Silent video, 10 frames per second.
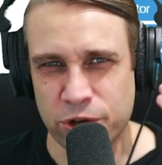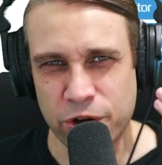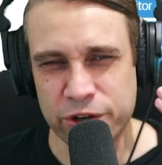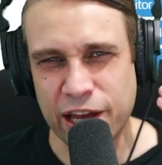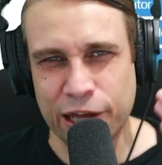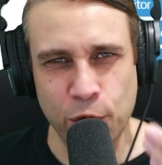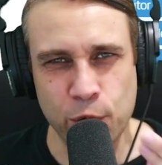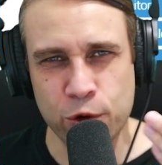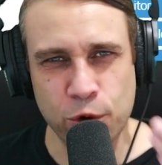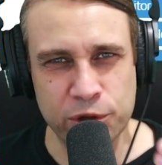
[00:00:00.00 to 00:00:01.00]
on a
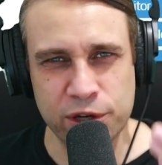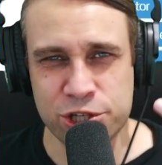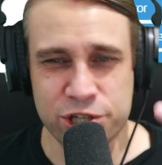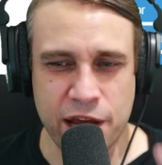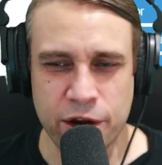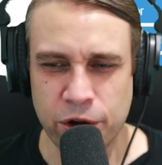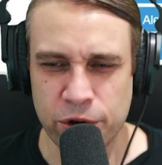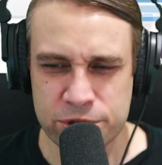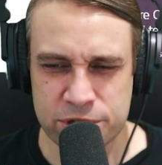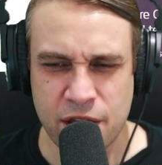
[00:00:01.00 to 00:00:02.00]
lower quality shared
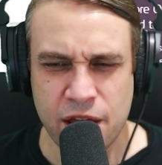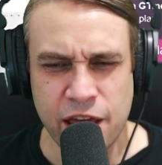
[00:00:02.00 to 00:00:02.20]
host.